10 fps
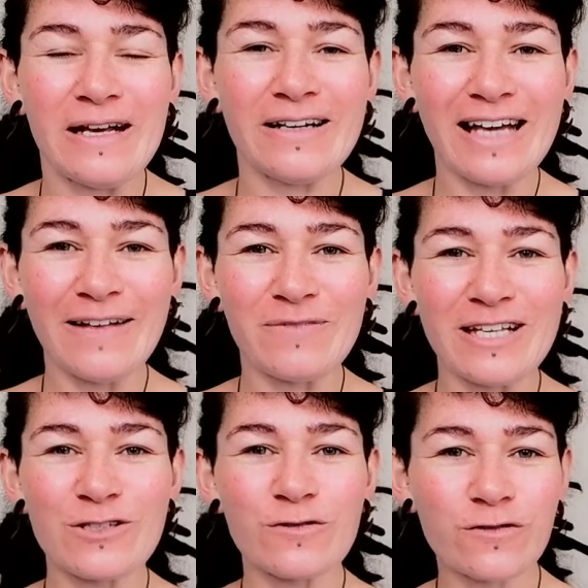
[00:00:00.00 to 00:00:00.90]
Okay,
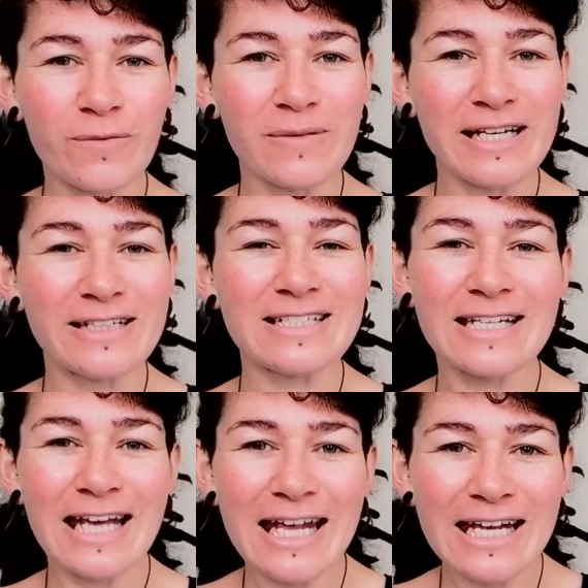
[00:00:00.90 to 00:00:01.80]
that's all from me
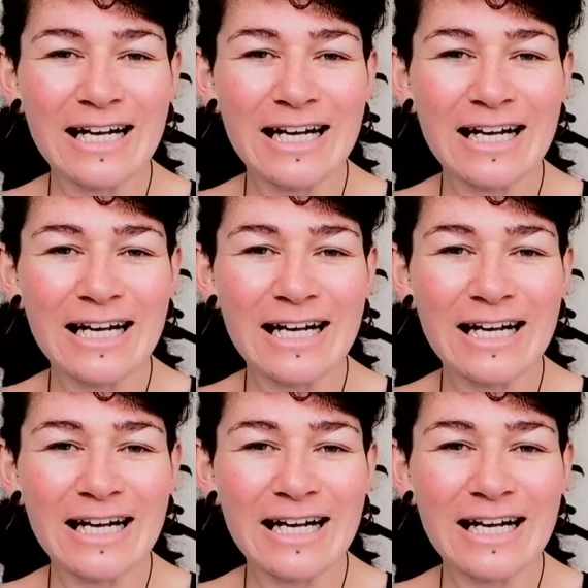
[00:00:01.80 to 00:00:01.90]
today.